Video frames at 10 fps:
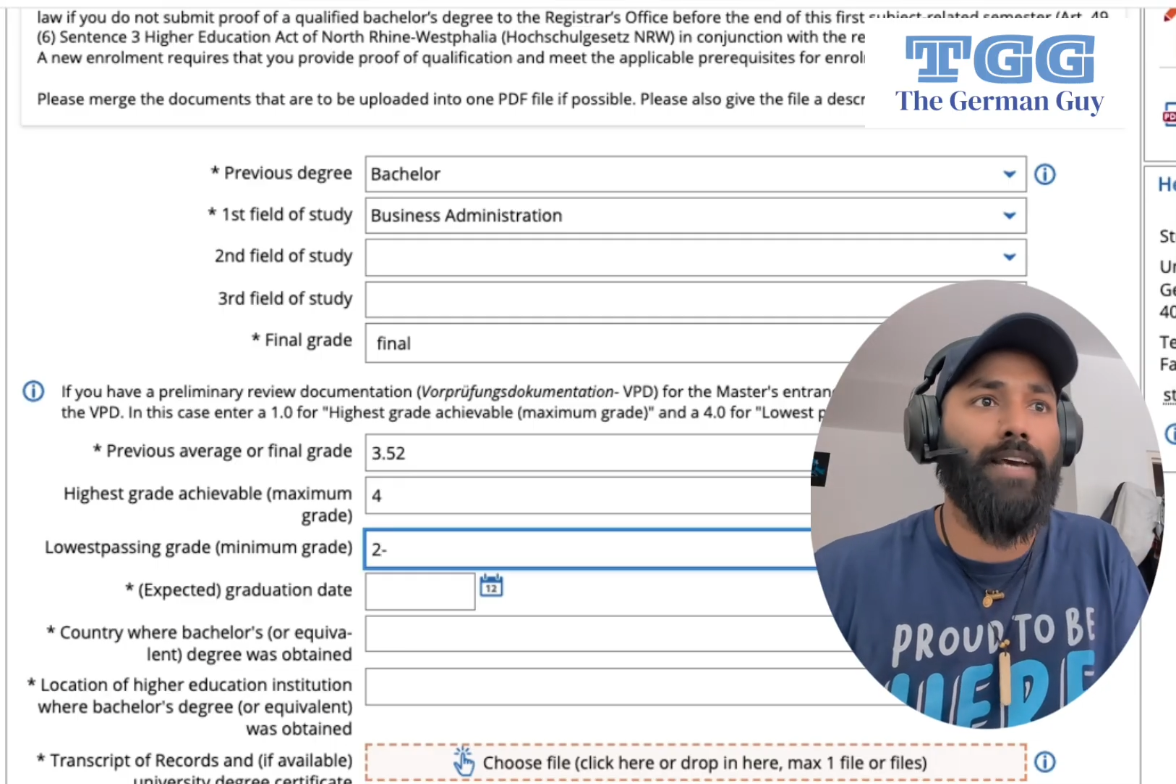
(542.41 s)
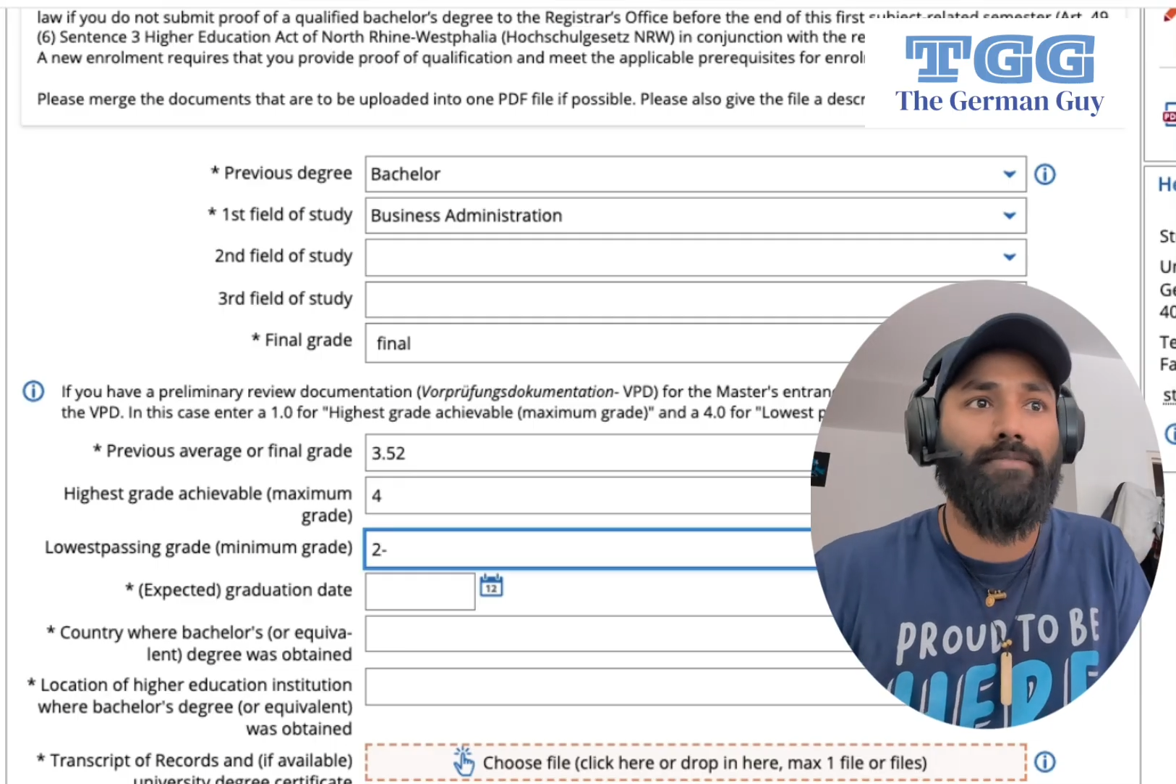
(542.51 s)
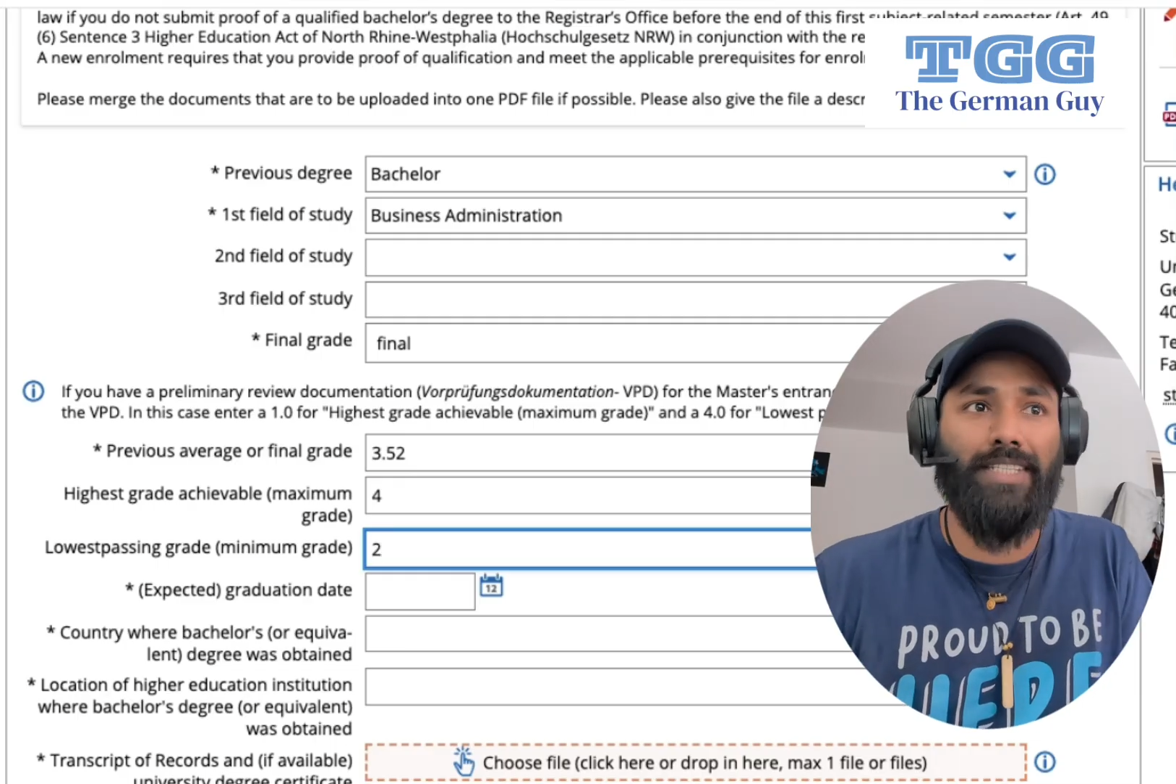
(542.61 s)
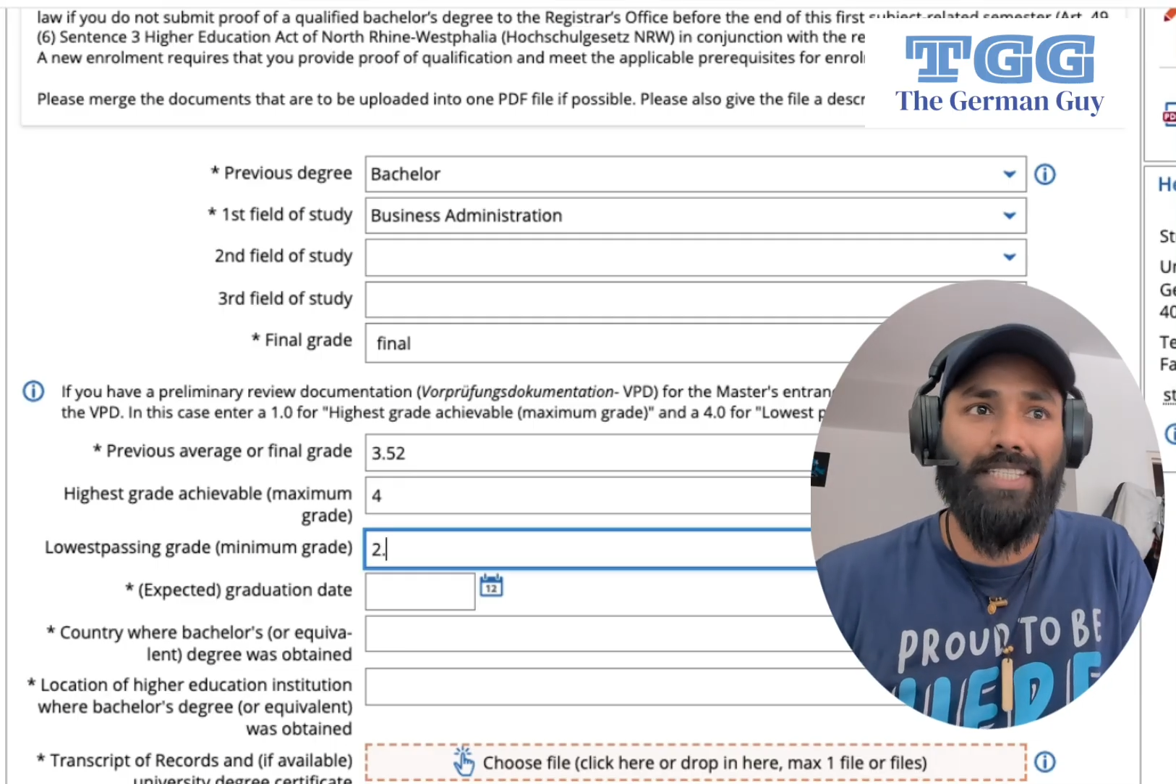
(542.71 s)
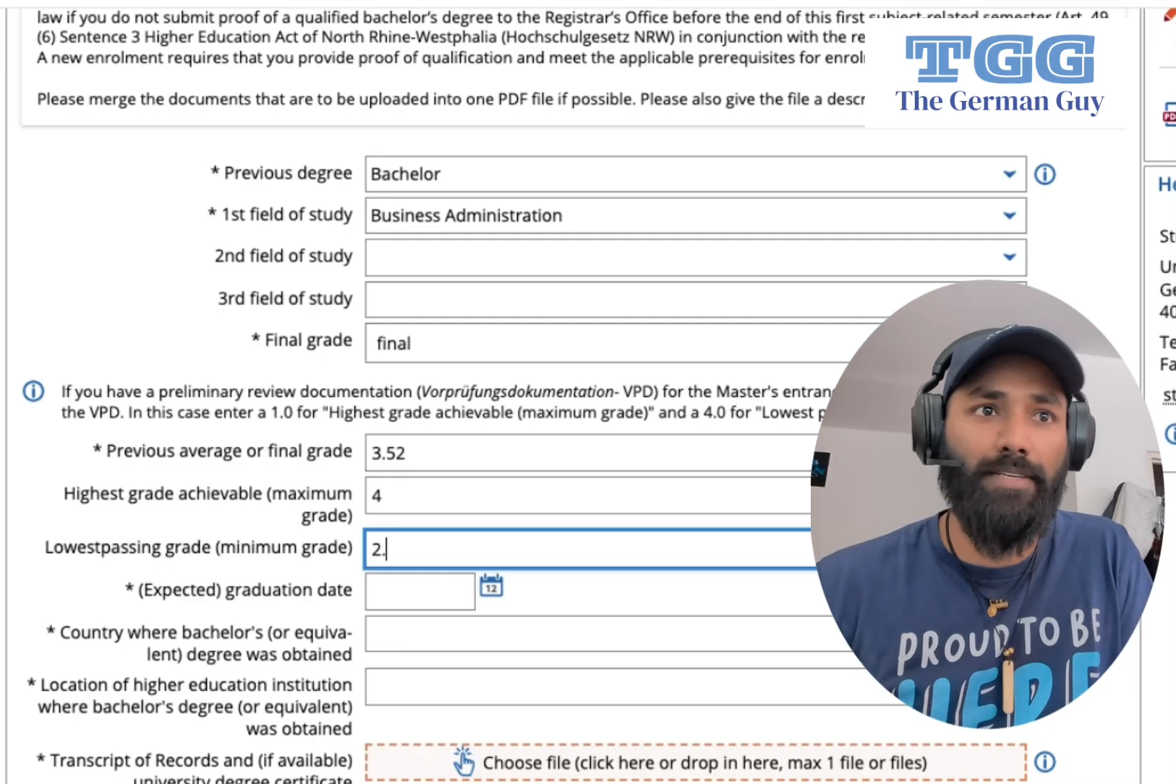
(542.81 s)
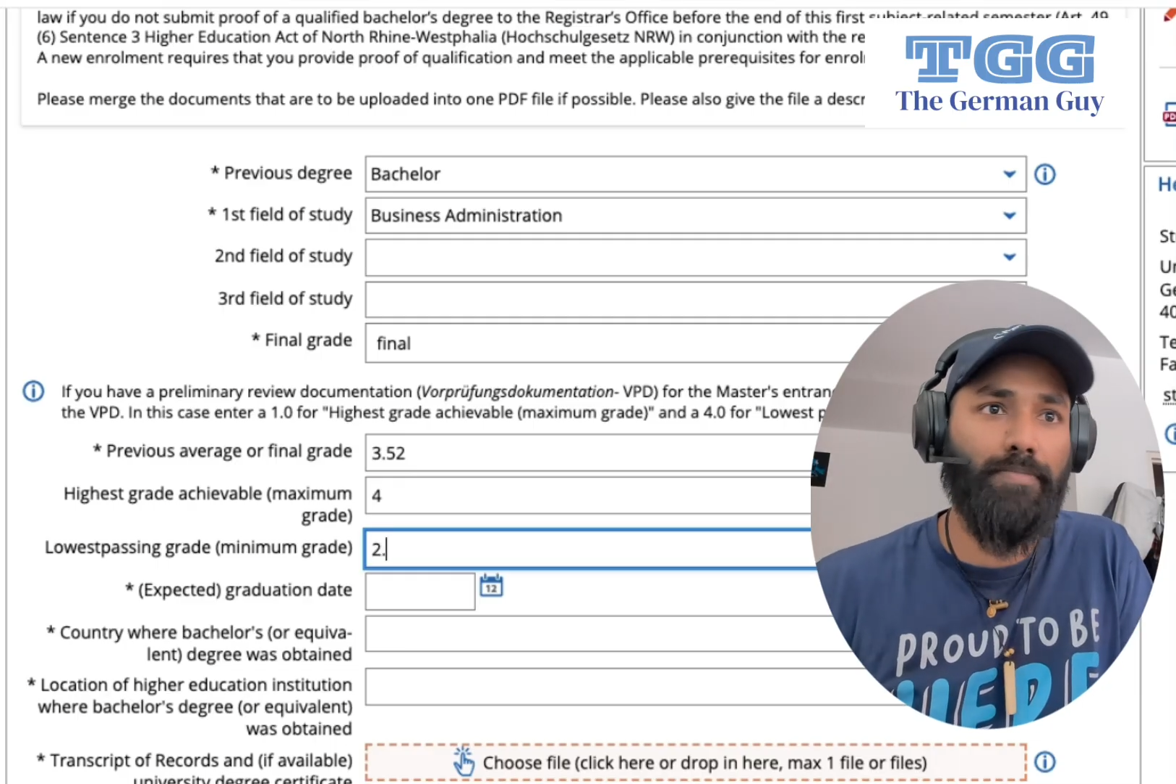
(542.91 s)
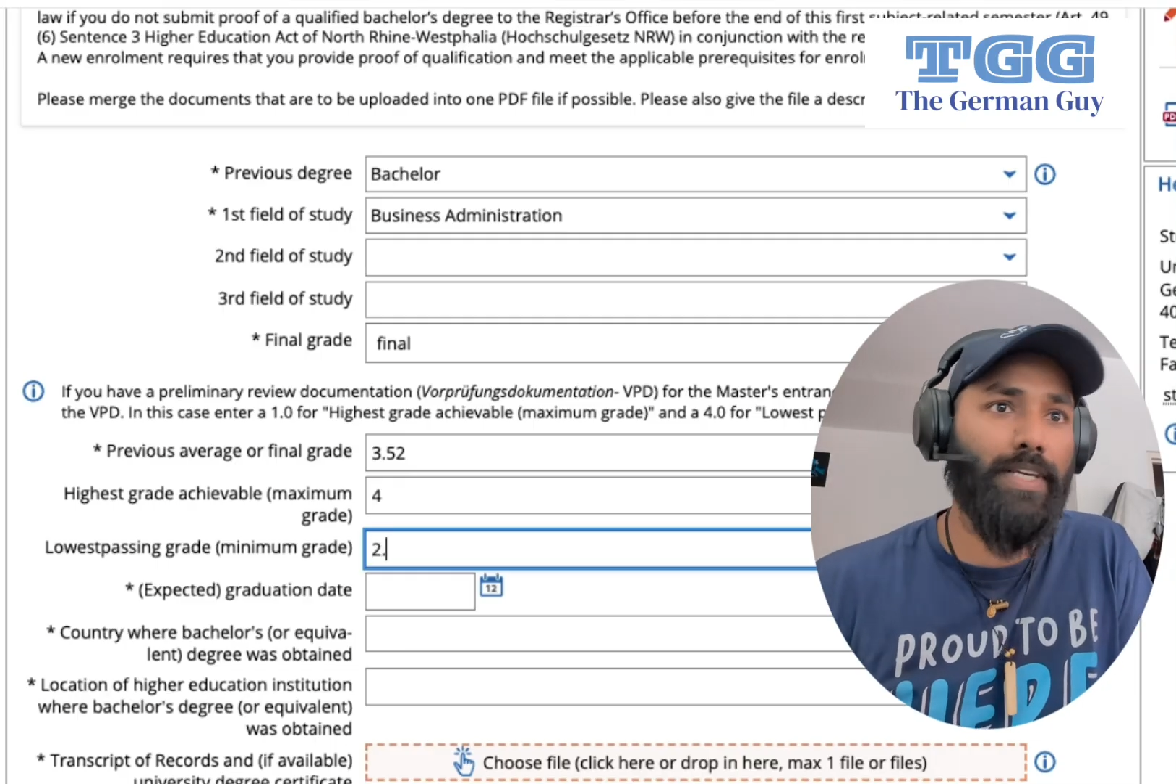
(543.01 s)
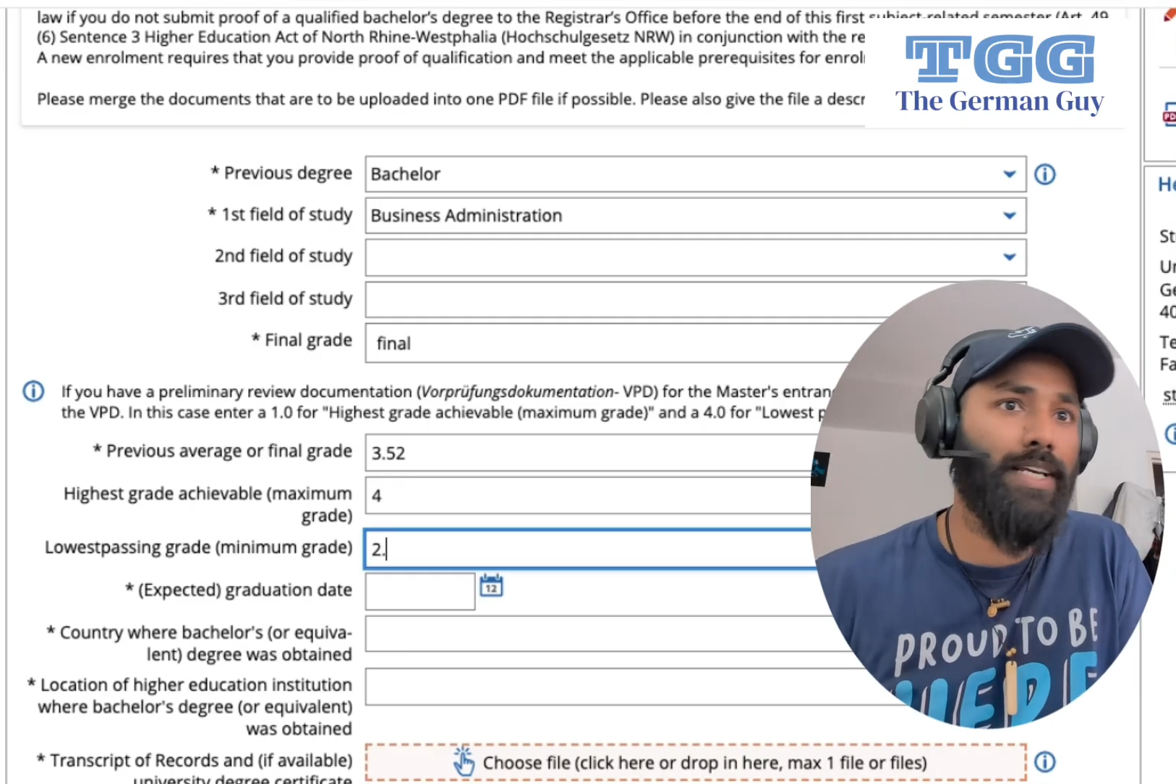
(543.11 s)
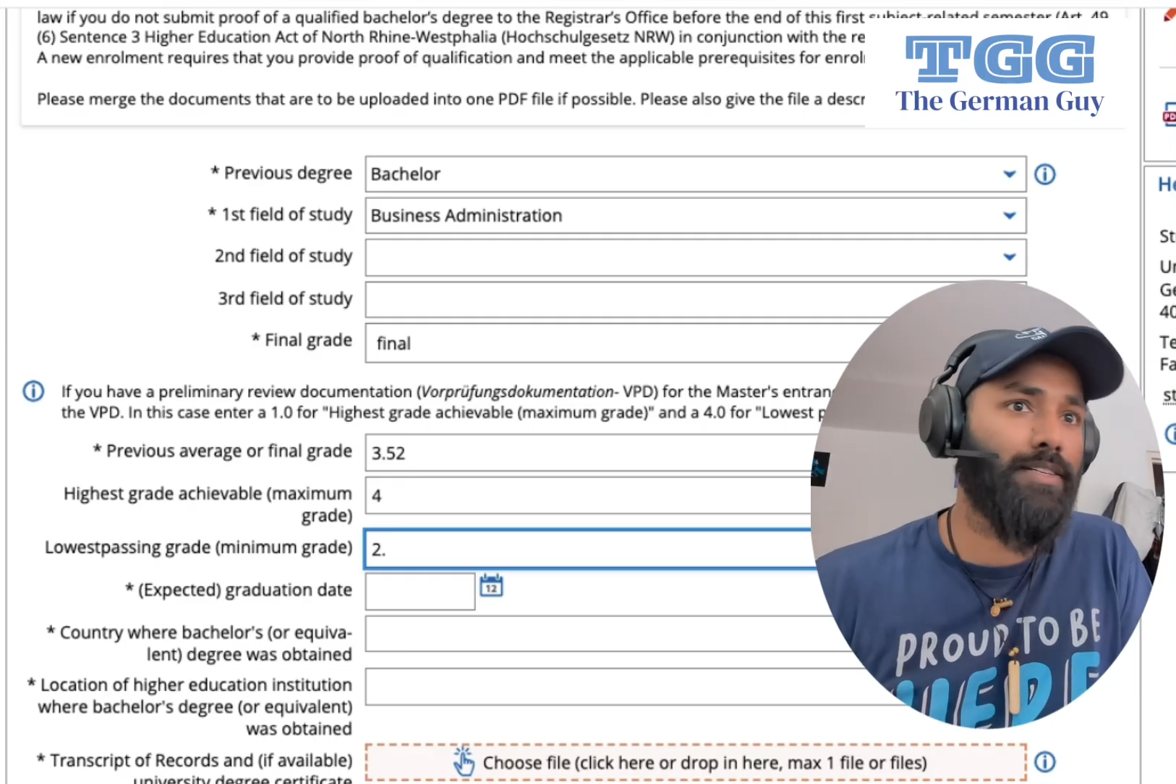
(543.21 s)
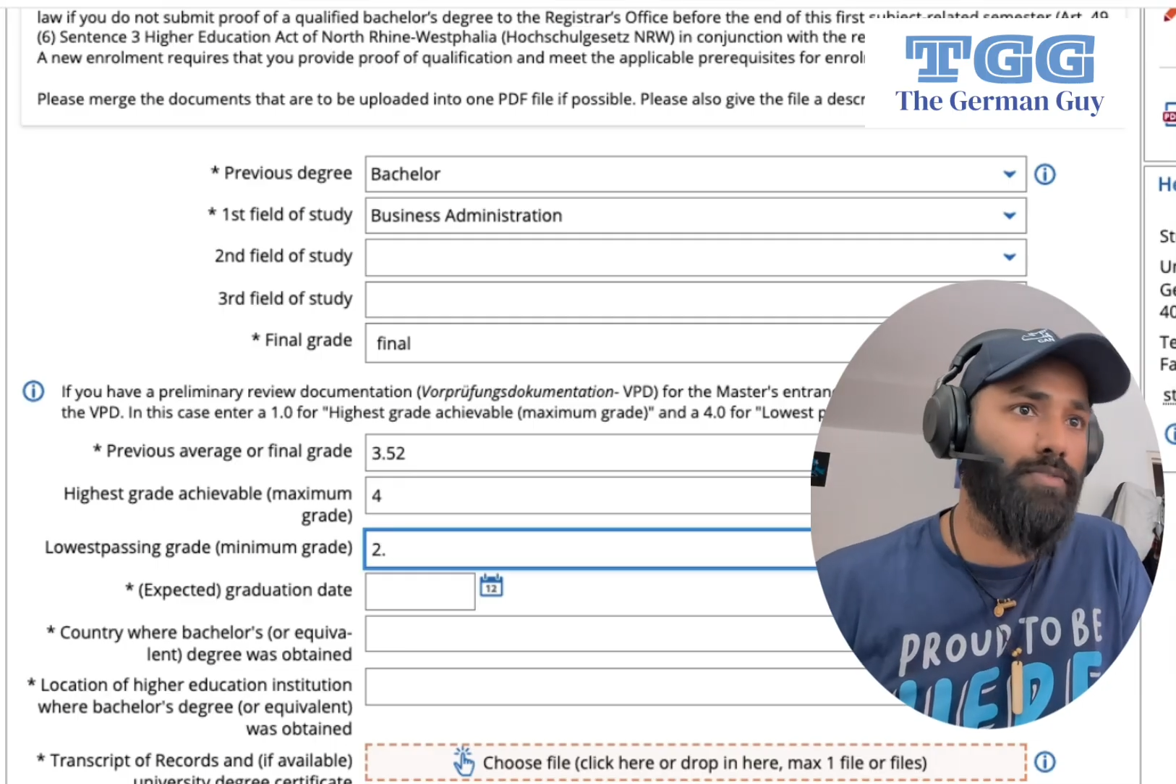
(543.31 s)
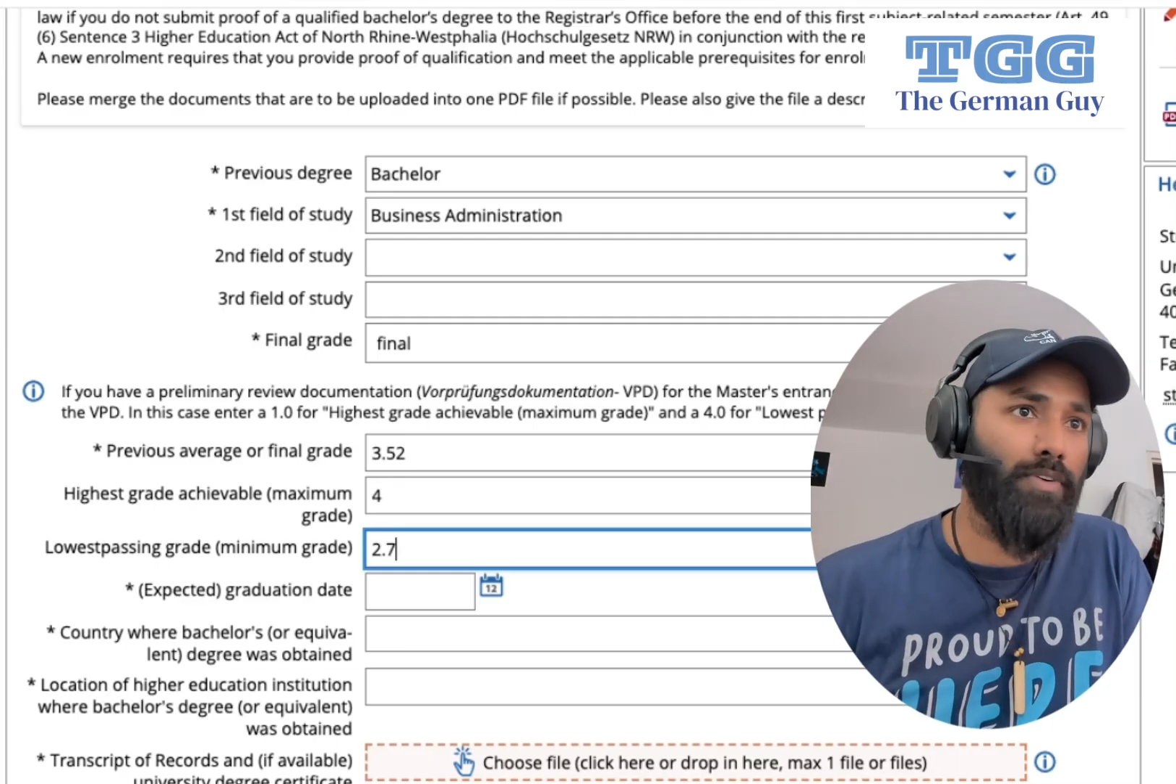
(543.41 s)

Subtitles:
have CGPA,